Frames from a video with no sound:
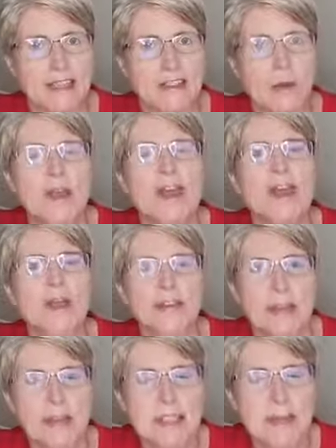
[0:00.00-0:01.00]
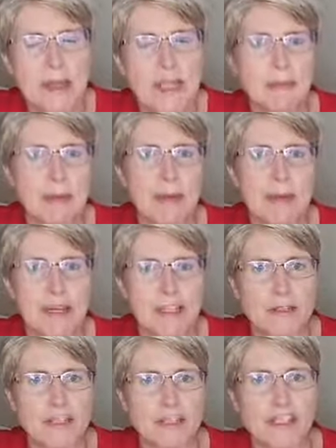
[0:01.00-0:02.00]
So that is being prepared
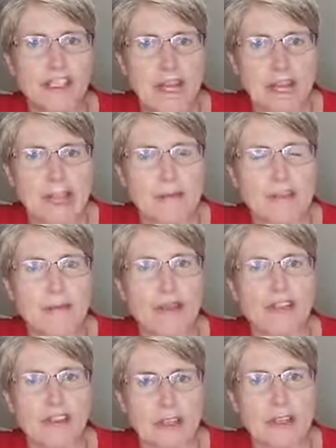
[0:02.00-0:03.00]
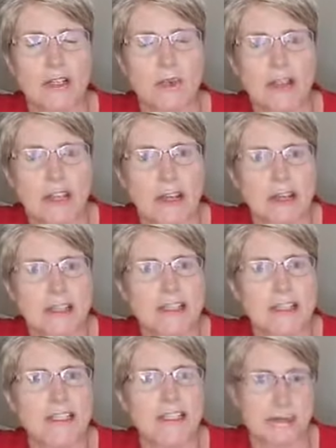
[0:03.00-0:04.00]
with your time as well. So that goes
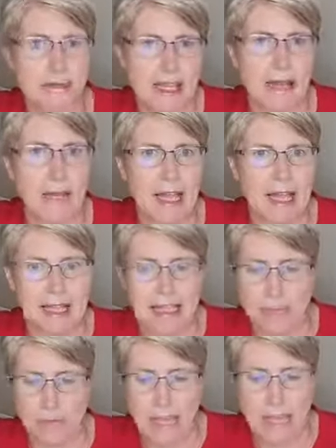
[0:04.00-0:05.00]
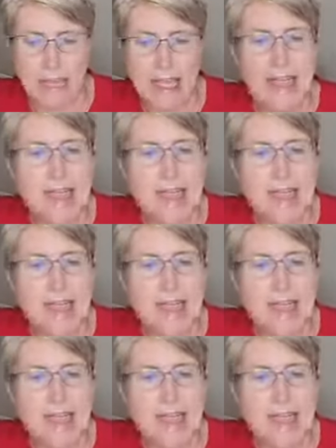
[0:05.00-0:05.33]
alongside your meal planning as well.